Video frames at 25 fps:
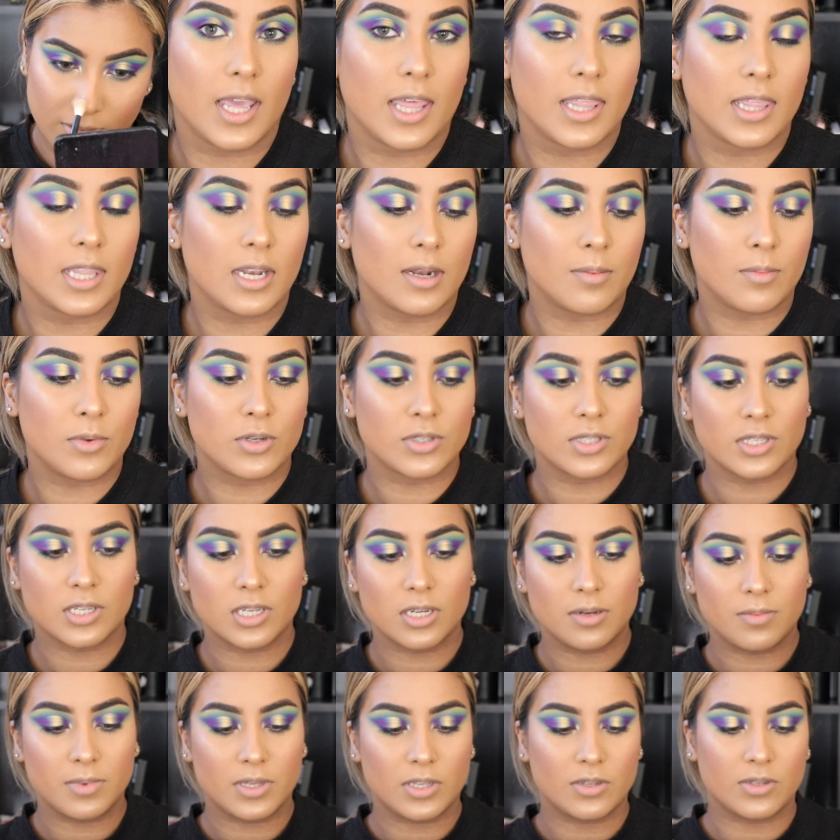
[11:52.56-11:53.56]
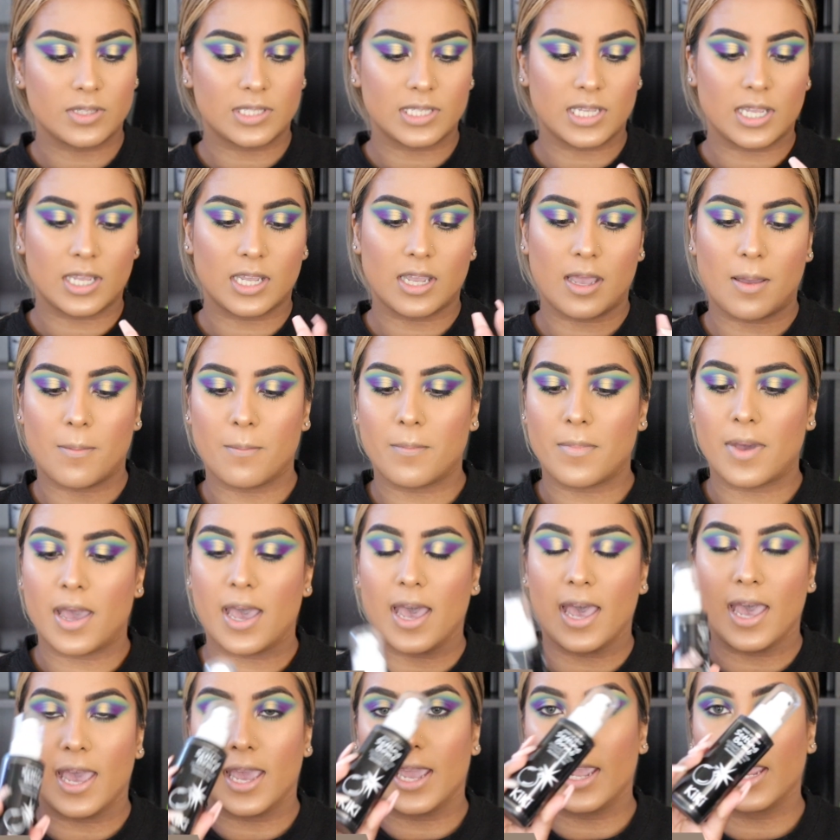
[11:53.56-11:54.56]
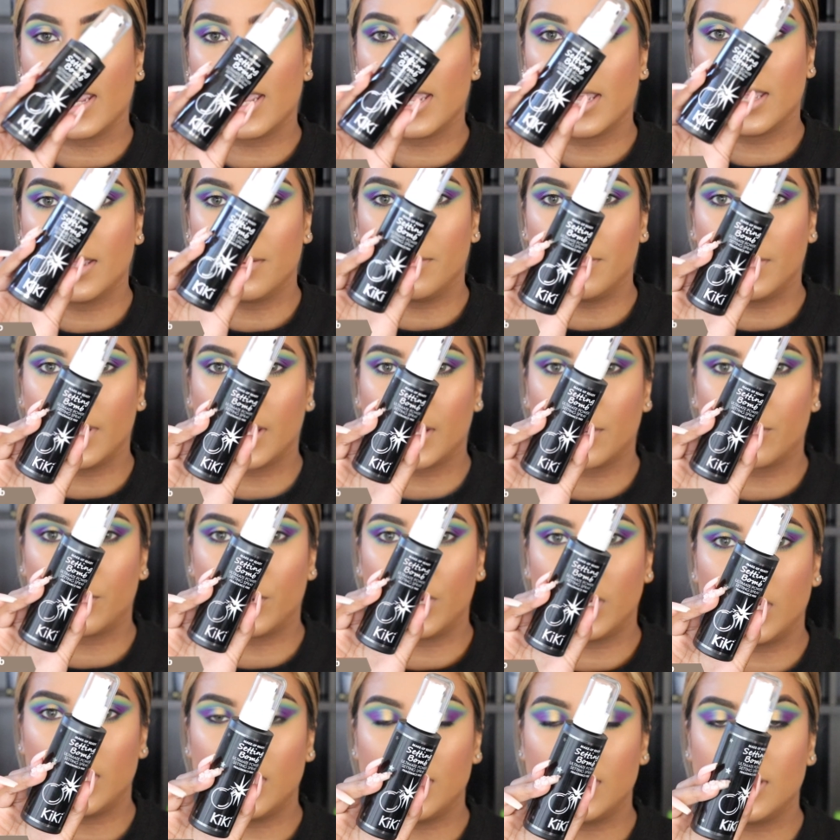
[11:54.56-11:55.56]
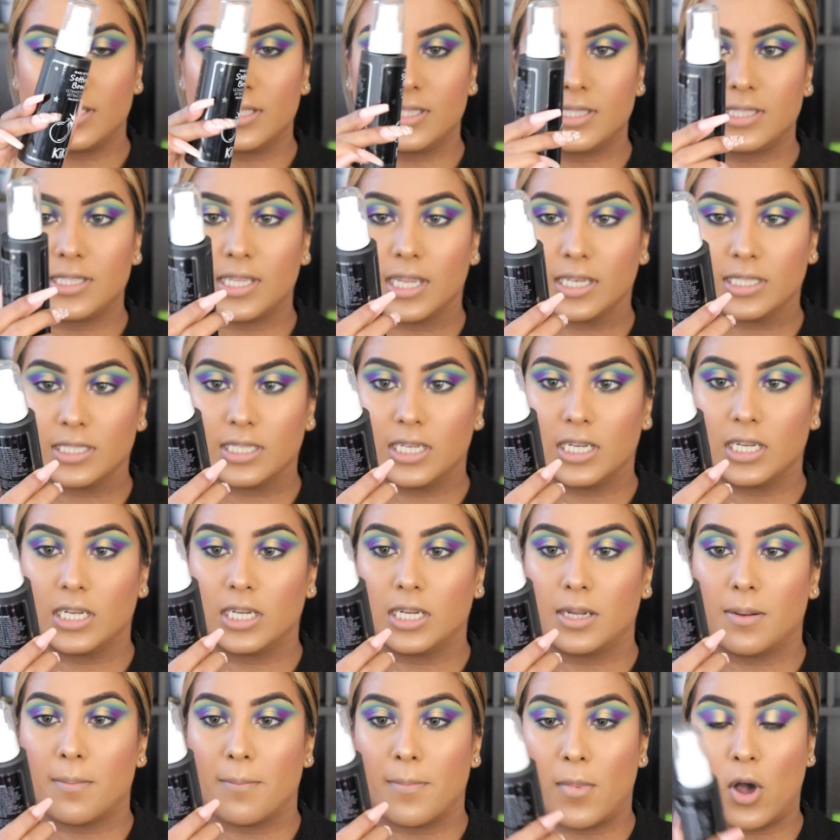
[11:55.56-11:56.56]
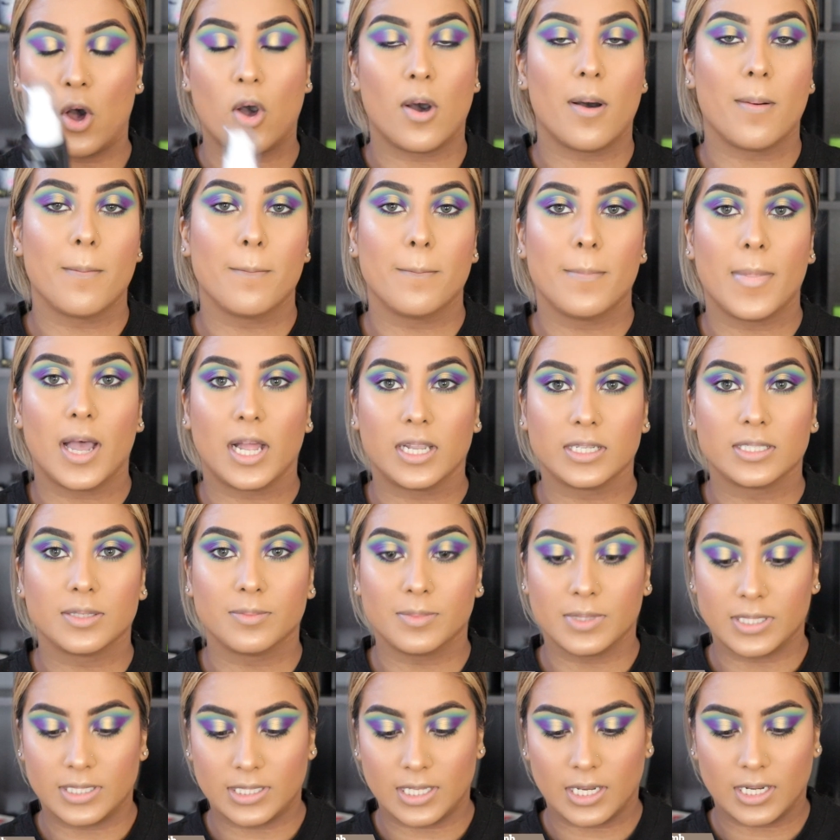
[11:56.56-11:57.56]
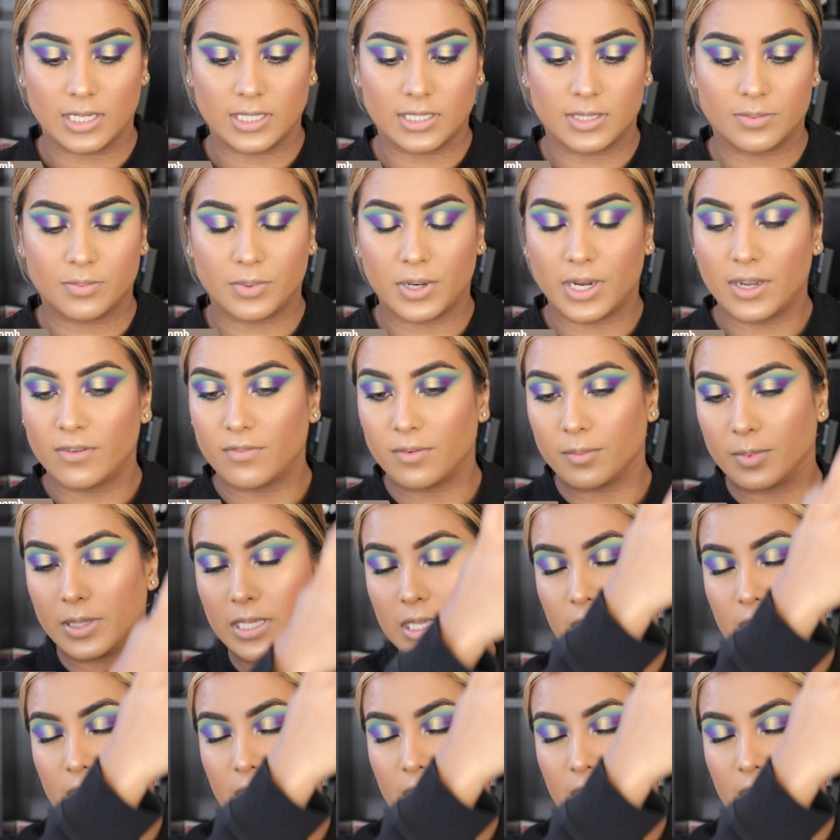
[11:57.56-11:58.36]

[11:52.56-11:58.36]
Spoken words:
And then I'm also going to be using my Makeup Ready Setting Balm Ultimate Setting Spray from